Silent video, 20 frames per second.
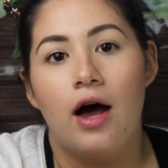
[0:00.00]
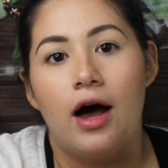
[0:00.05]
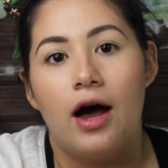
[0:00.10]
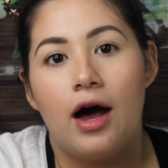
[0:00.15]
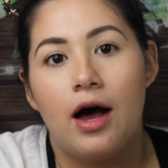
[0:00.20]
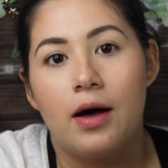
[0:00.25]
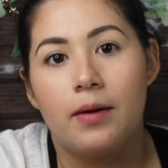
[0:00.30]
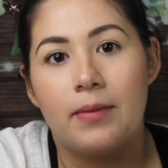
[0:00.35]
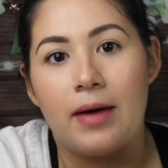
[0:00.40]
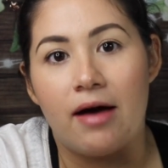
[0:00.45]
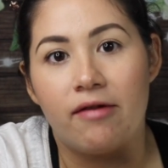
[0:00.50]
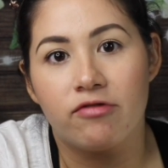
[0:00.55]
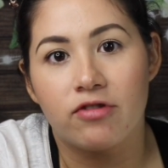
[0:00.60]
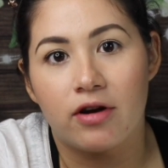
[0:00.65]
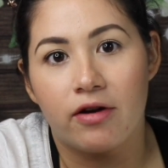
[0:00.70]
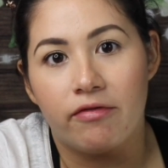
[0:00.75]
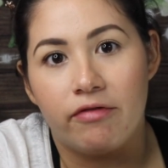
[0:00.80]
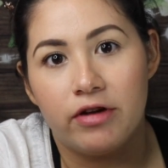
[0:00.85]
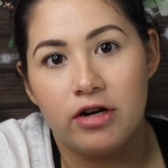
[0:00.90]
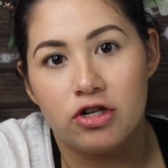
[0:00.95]
after
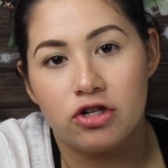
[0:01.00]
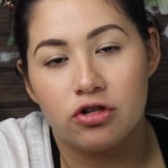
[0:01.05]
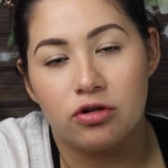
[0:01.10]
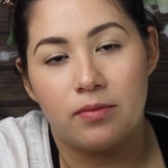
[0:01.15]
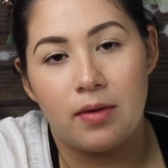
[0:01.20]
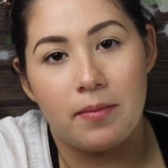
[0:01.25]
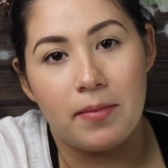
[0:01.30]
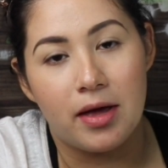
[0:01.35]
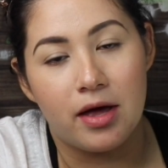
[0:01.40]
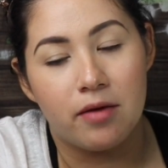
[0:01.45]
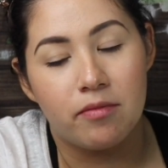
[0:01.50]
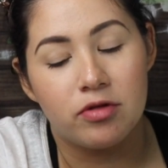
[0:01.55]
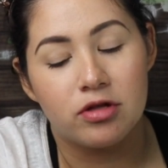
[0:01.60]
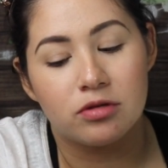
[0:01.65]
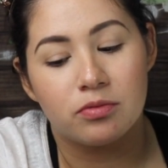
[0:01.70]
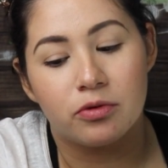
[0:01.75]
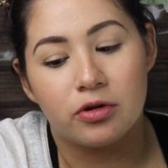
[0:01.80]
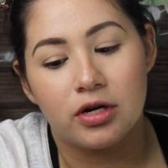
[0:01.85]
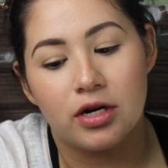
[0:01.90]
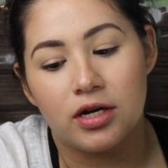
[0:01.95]
I finished on my makeup
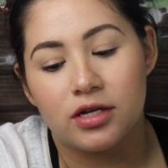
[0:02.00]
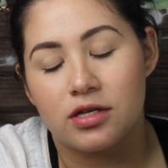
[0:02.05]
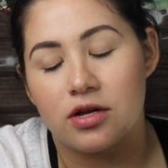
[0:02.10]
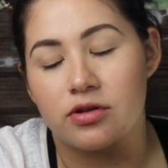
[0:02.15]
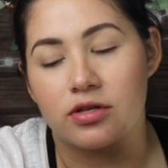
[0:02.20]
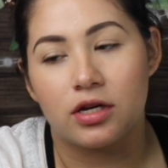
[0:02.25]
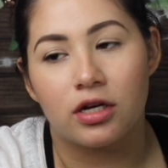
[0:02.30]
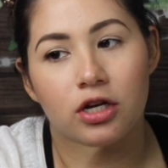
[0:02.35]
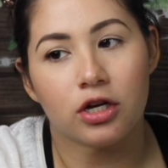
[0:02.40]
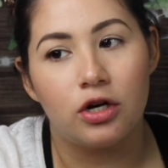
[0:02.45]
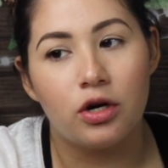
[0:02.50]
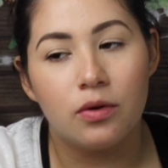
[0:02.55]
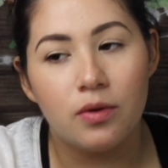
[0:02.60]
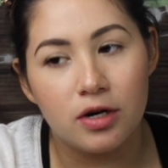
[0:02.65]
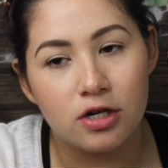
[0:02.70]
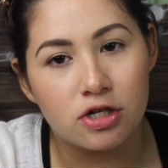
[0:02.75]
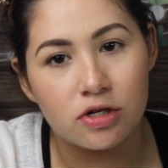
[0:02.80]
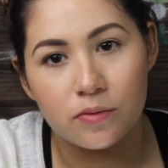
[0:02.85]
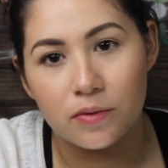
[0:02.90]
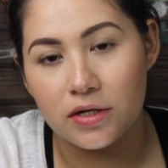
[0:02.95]
this morning, because I was like, you know what,
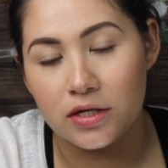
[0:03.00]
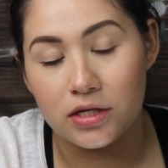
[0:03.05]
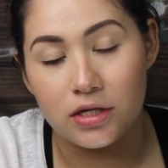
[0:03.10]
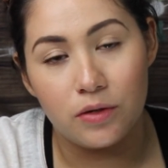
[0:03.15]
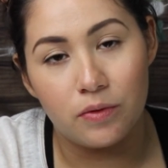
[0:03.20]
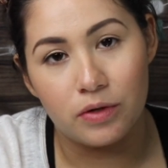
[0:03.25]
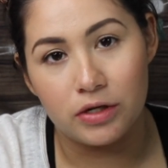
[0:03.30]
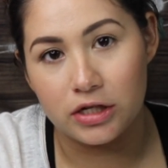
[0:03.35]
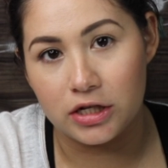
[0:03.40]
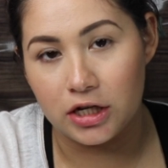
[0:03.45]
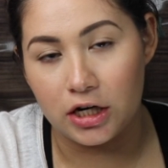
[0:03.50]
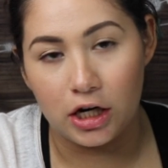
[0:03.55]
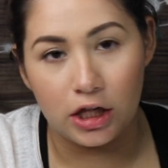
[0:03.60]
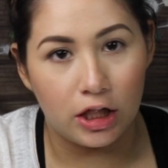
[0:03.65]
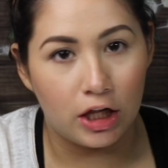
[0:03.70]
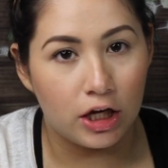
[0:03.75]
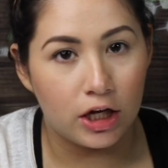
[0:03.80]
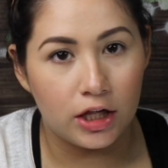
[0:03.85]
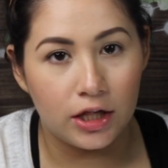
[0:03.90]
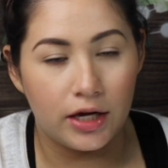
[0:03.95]
I just want to see what it's going to
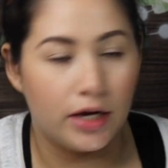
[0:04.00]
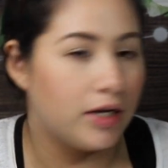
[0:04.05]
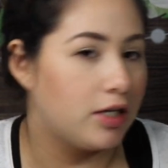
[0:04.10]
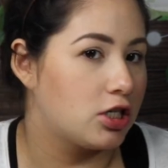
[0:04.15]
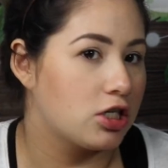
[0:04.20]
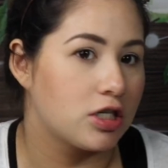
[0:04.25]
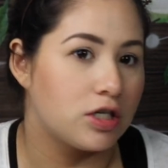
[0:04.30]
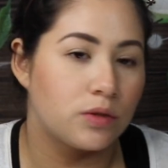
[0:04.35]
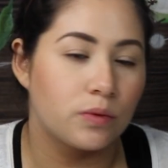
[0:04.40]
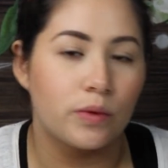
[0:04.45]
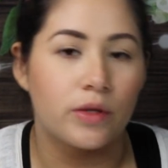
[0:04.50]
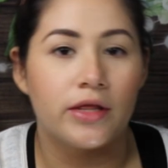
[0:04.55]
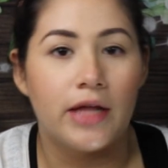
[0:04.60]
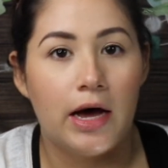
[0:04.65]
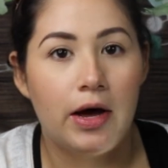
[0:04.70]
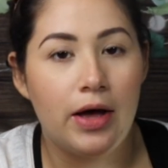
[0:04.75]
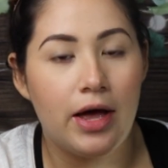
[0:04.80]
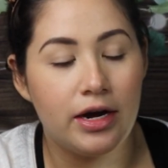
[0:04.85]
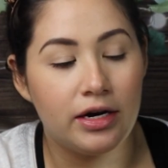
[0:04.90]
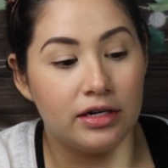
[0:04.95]
look like just
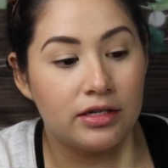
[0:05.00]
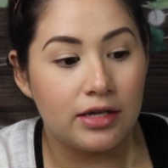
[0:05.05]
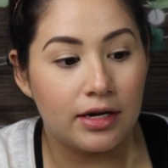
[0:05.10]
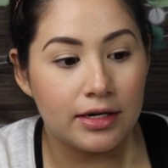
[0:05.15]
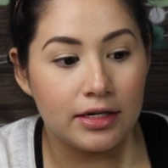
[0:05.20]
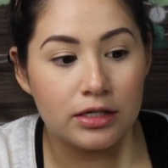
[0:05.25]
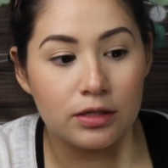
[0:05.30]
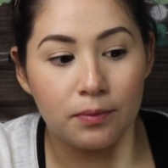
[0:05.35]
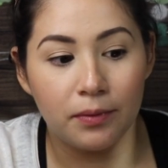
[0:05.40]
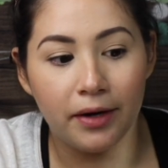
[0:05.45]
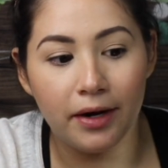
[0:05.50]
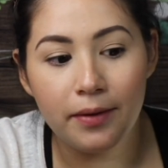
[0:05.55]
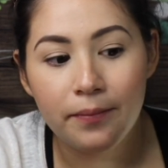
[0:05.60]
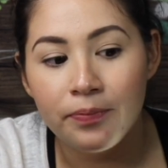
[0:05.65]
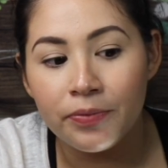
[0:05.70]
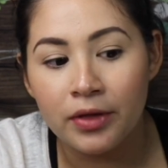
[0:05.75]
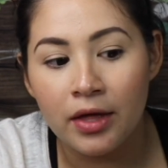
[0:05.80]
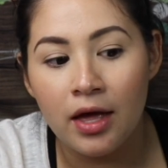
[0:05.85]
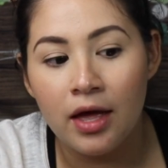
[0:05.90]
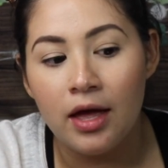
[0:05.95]
without any setting spray.
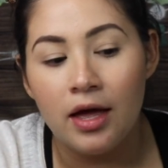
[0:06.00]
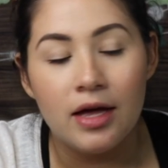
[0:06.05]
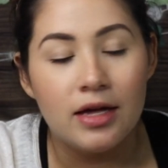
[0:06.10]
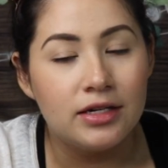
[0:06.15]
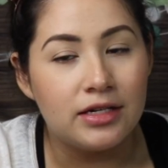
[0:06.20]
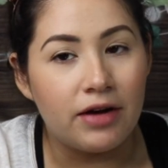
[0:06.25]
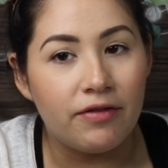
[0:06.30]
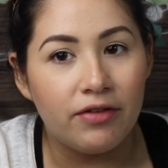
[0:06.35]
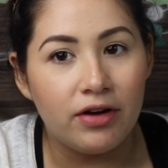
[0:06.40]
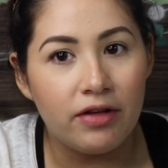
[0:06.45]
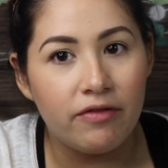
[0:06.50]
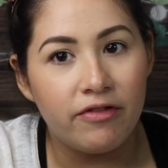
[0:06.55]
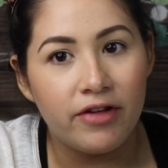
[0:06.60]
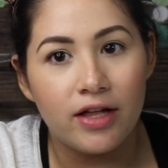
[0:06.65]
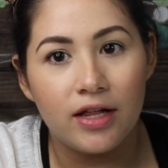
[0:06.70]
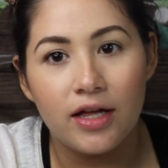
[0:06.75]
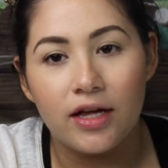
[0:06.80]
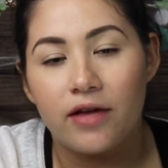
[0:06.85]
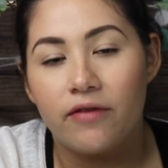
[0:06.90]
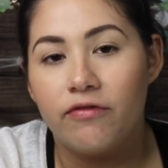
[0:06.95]
Definitely feel
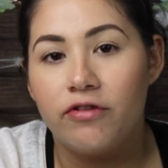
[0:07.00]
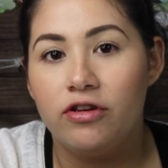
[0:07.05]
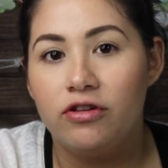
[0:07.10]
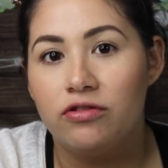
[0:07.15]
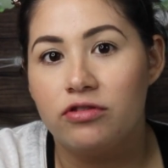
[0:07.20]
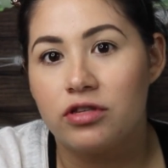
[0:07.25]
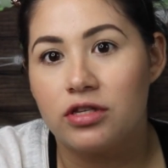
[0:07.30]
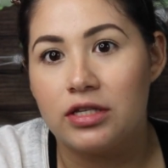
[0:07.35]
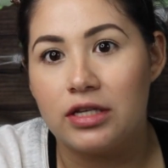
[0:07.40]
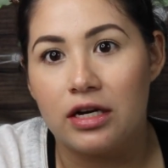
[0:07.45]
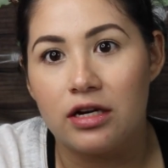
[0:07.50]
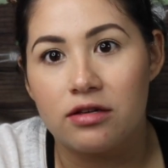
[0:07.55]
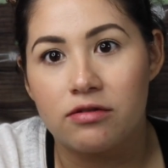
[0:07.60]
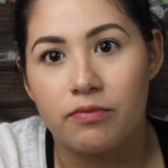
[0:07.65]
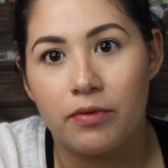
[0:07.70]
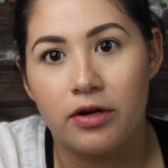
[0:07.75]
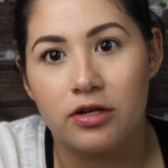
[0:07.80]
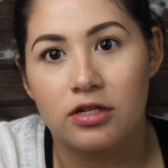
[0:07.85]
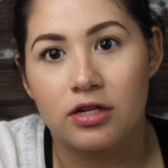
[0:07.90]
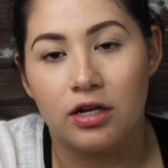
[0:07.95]
like if you use a setting
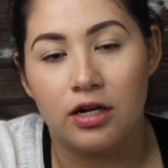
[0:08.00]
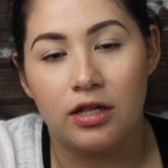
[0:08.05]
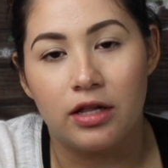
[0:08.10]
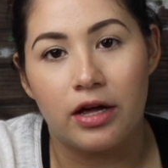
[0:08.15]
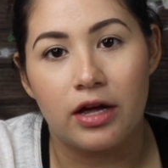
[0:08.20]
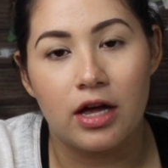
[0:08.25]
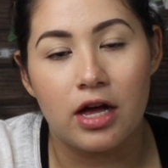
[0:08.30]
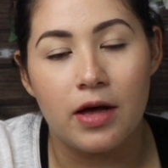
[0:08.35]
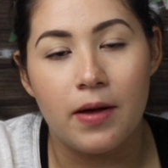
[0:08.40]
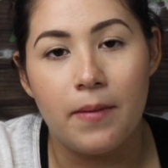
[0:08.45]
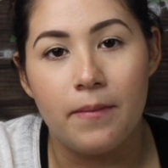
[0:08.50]
spray, it's going to like